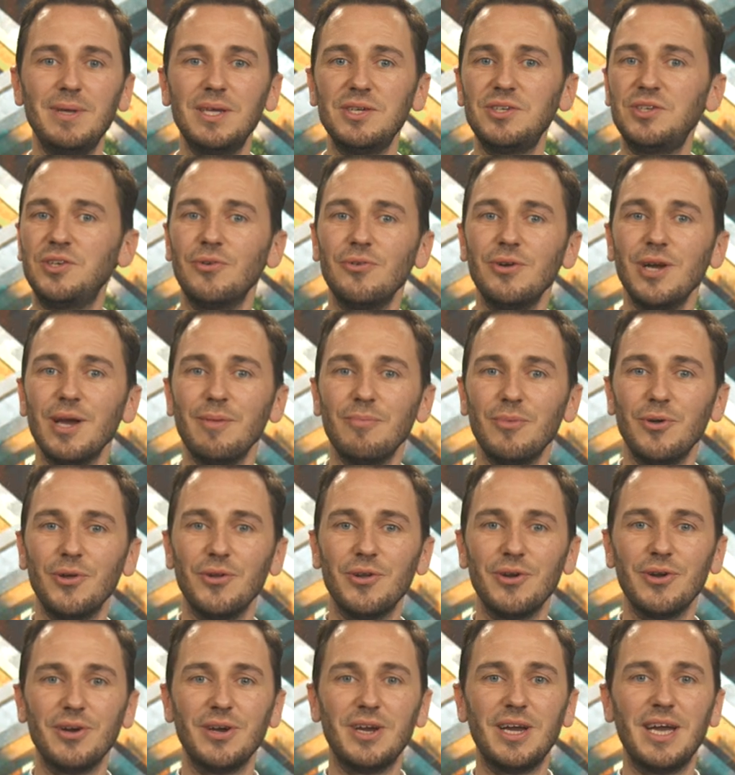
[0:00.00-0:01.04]
is Jorian
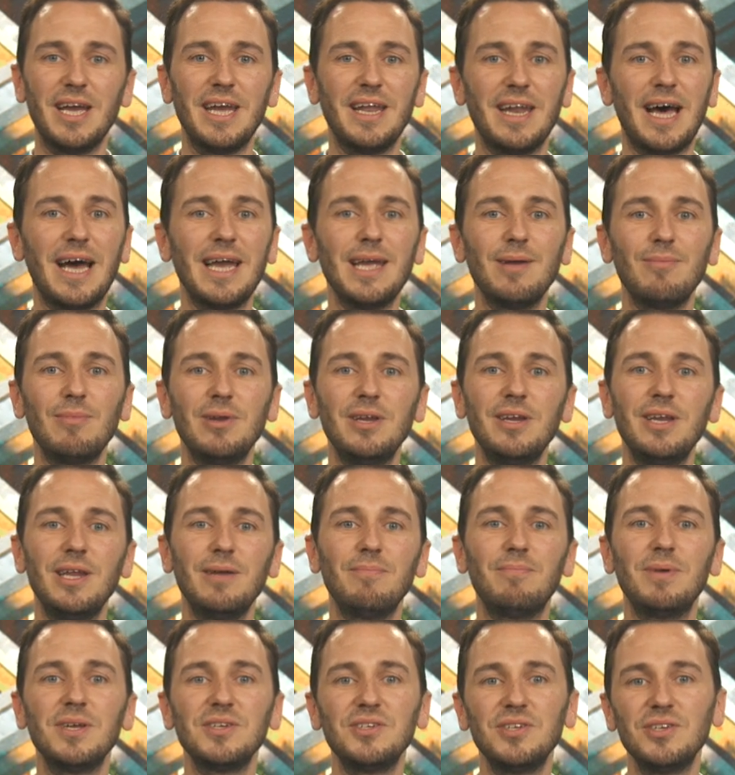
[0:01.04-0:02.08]
Mulder and I am
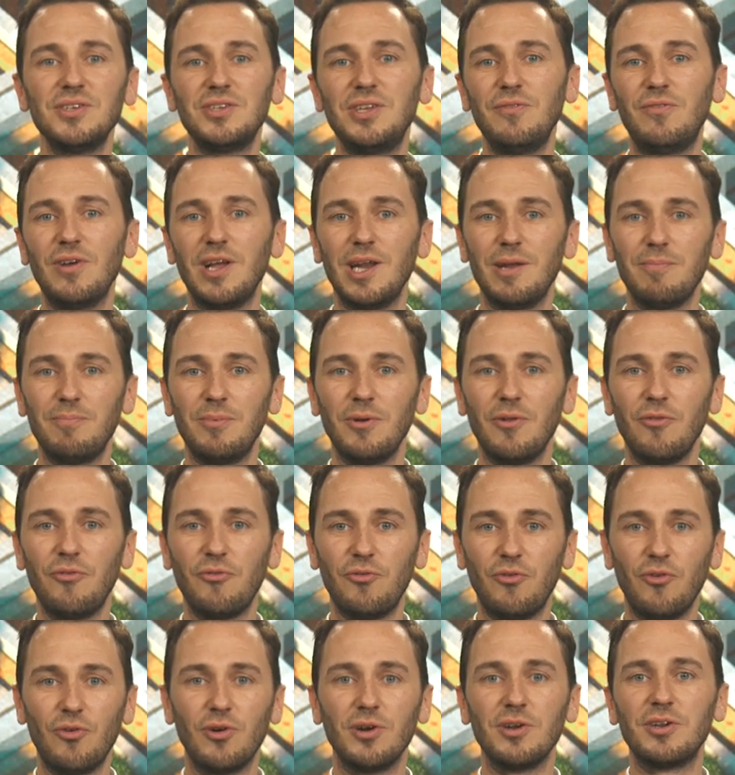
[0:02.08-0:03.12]
leading business development
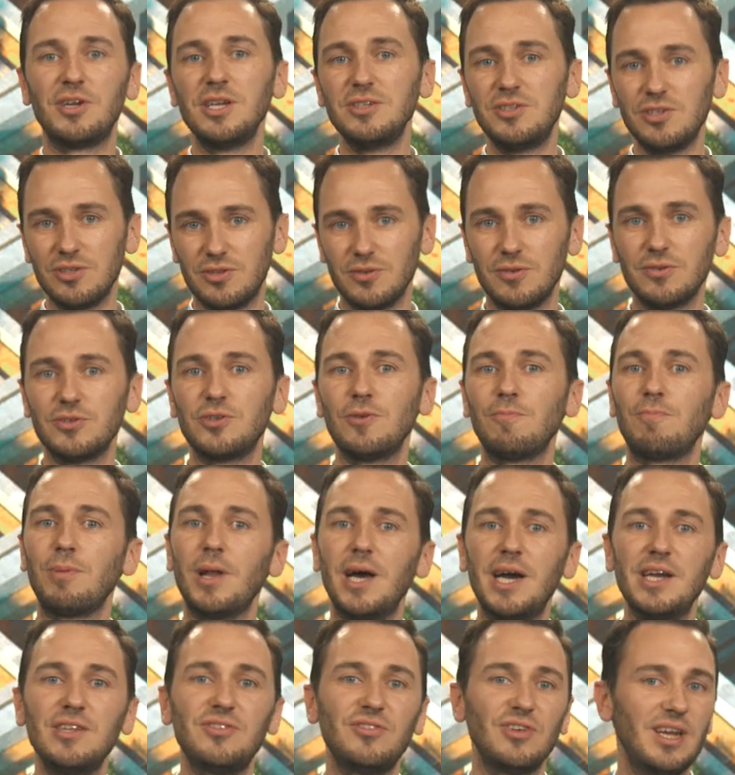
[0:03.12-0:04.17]
for digital
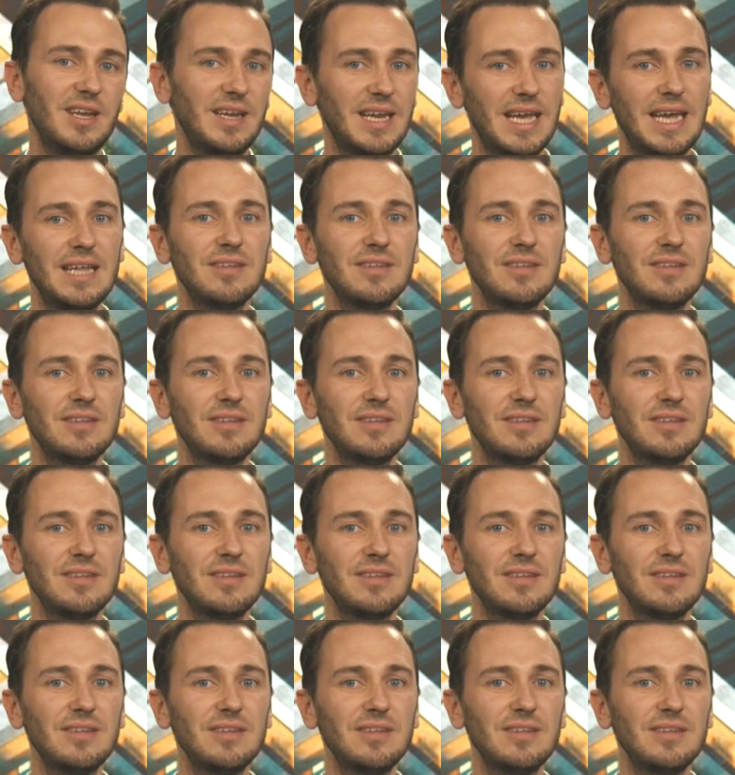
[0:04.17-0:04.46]
supply chain